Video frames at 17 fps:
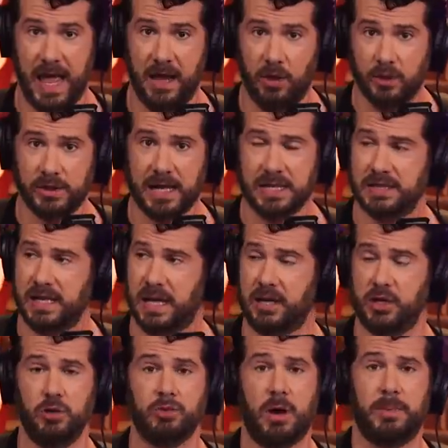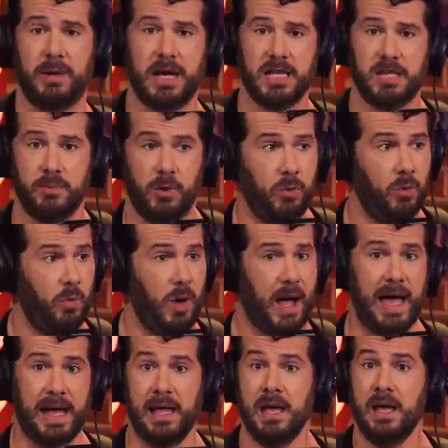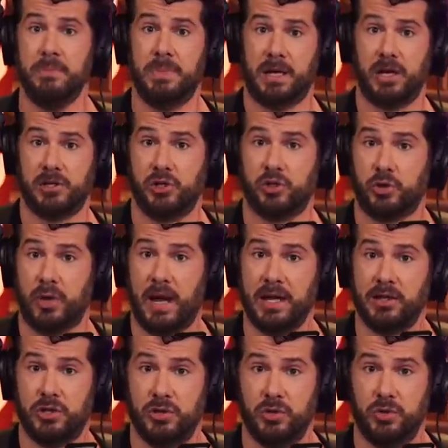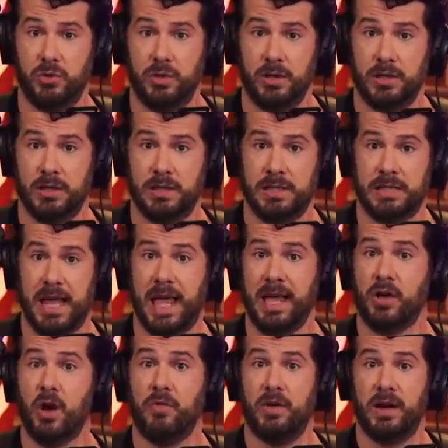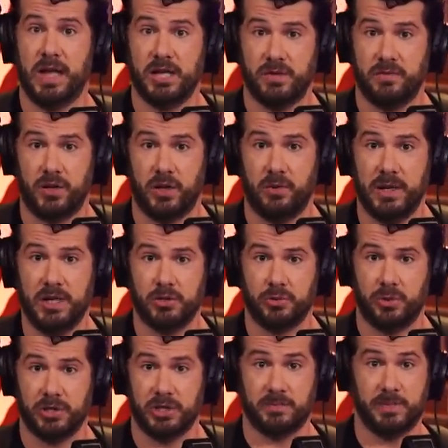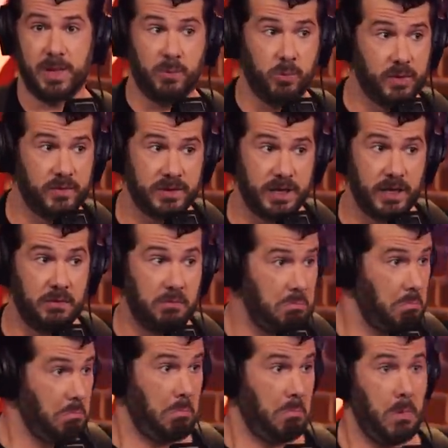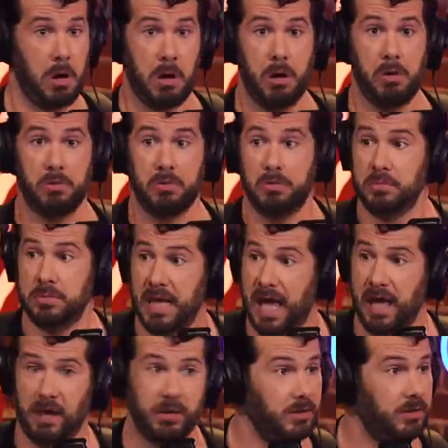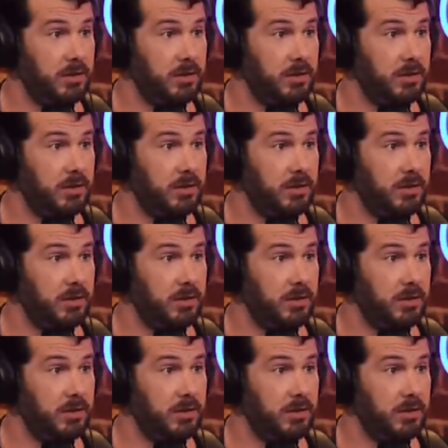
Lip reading: hey, hold on a second, you're reprehensible. Why? Because you're trying to take over a nation for their resources. People would have said, oh, yeah.